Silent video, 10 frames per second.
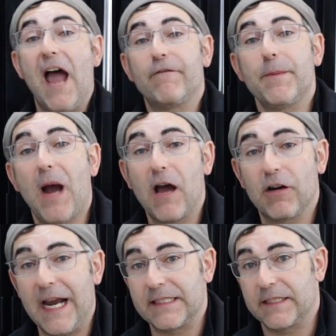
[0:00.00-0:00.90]
Every
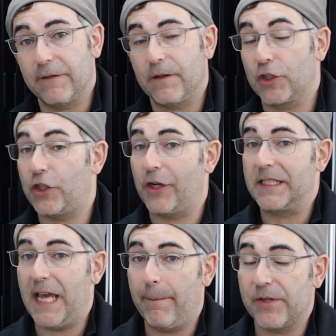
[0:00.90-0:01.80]
powder has a different curing
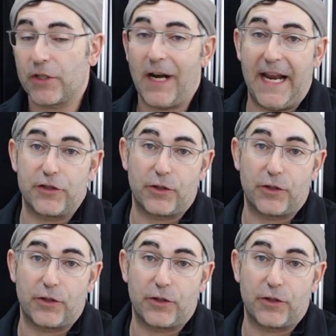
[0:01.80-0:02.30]
temperature and